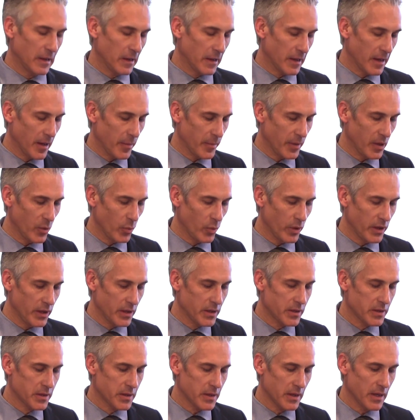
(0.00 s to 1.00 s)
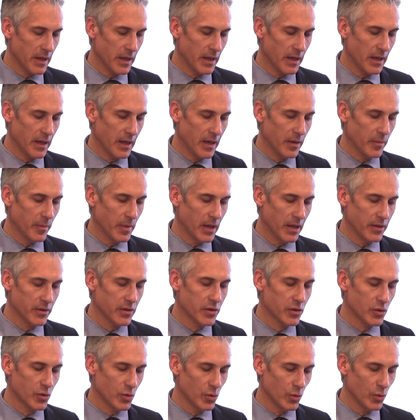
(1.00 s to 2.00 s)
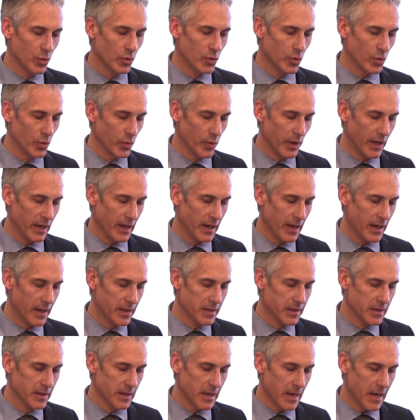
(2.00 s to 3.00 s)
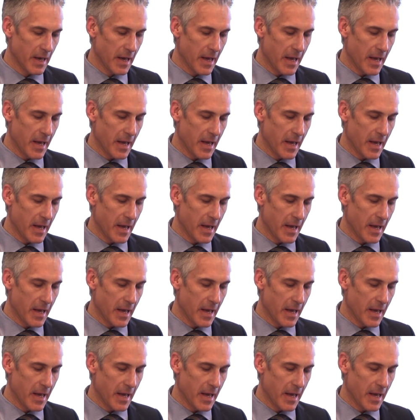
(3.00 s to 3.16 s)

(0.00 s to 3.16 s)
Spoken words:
the coming weeks and months to realize.